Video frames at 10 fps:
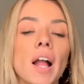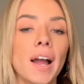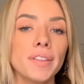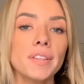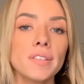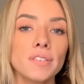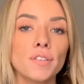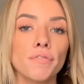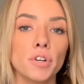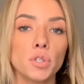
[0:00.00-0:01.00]
I think this is
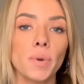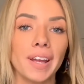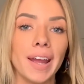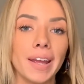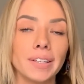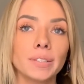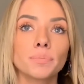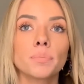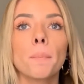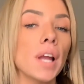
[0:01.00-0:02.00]
the first one I hate.
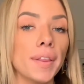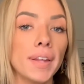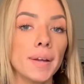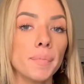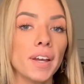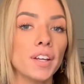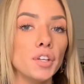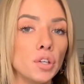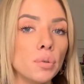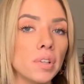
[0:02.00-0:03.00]
Not that I'm like a
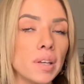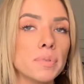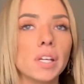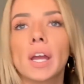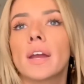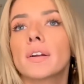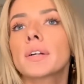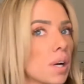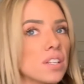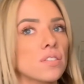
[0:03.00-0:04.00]
nude lipstick hater,
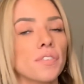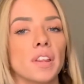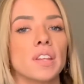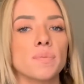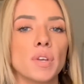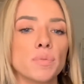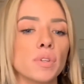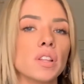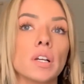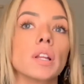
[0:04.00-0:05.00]
but I just feel like this makes me
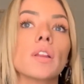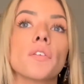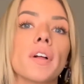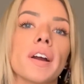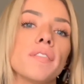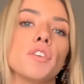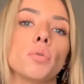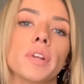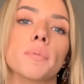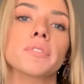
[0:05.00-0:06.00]
literally look like I have no
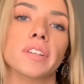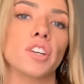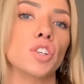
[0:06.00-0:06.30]
lips. Like, they're